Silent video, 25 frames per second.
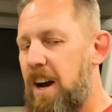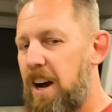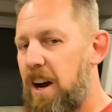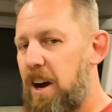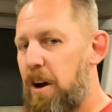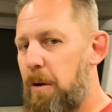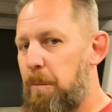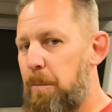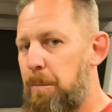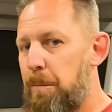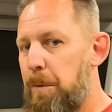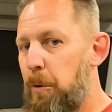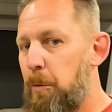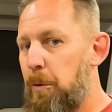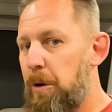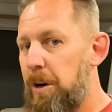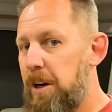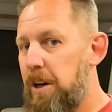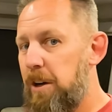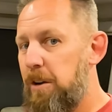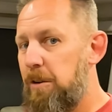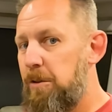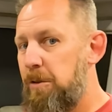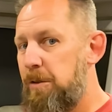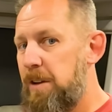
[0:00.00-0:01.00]
But we're
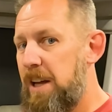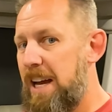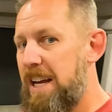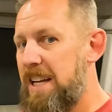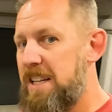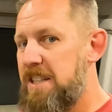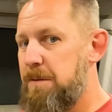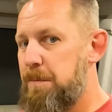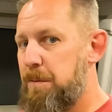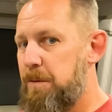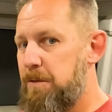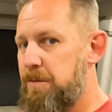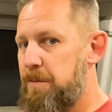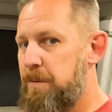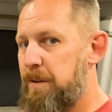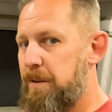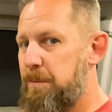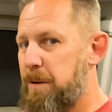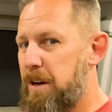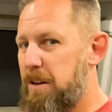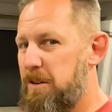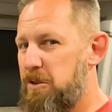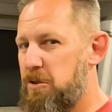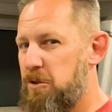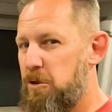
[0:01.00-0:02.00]
going to go do that. It's supposed to be
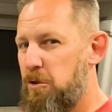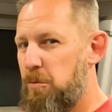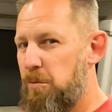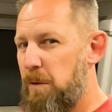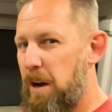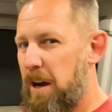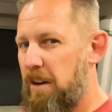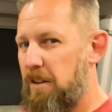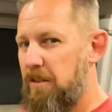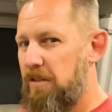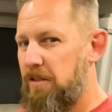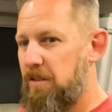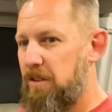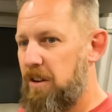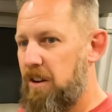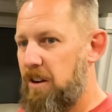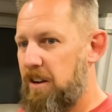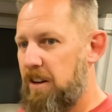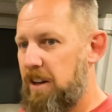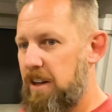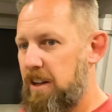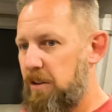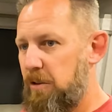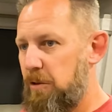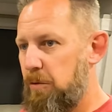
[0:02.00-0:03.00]
about 2 miles
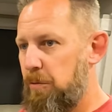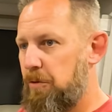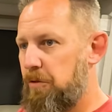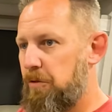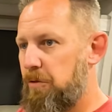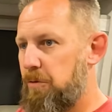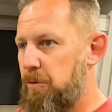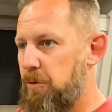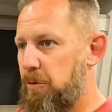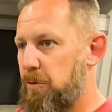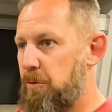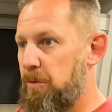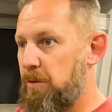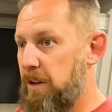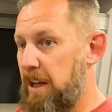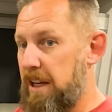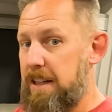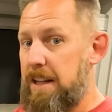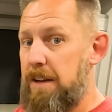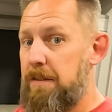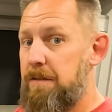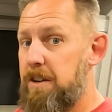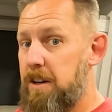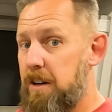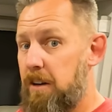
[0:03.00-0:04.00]
long. It loops through. Like,
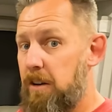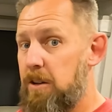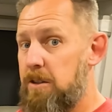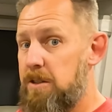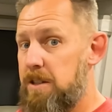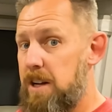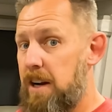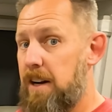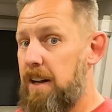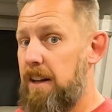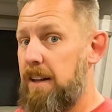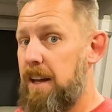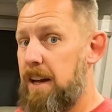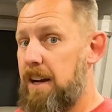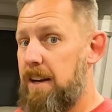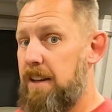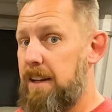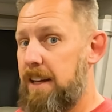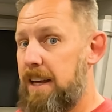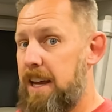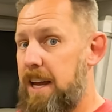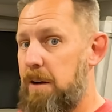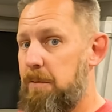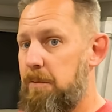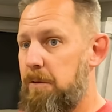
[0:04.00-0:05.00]
they've closed down a lot of the
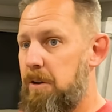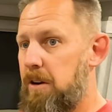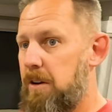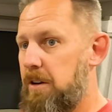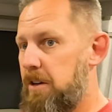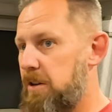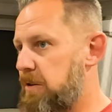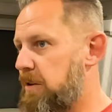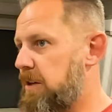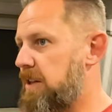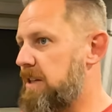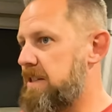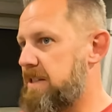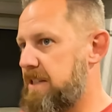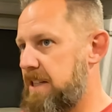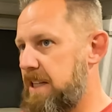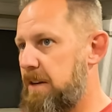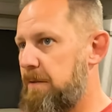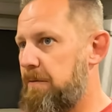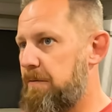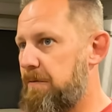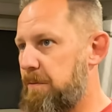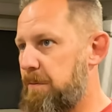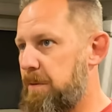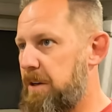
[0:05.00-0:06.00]
campground, and you could see
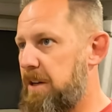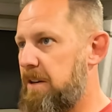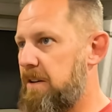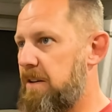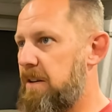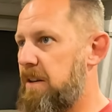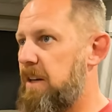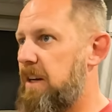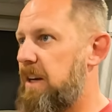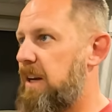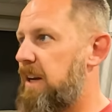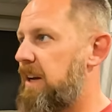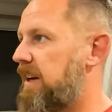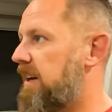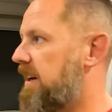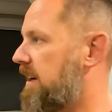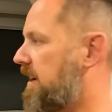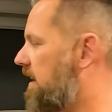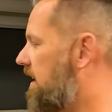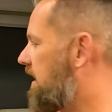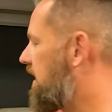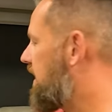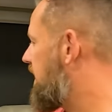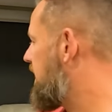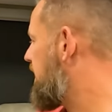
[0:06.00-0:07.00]
them from here.
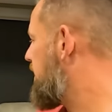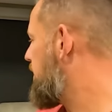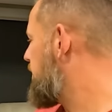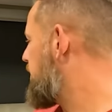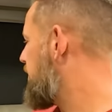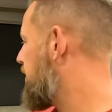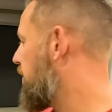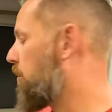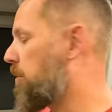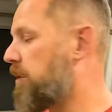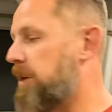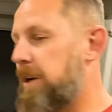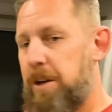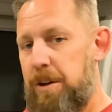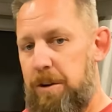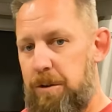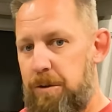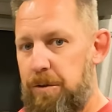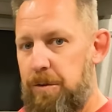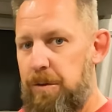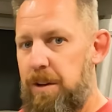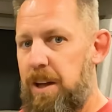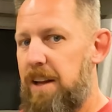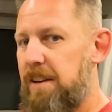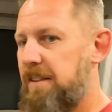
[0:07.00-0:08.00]
But we're going to go
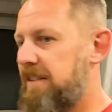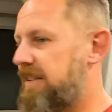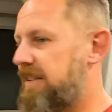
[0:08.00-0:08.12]
do that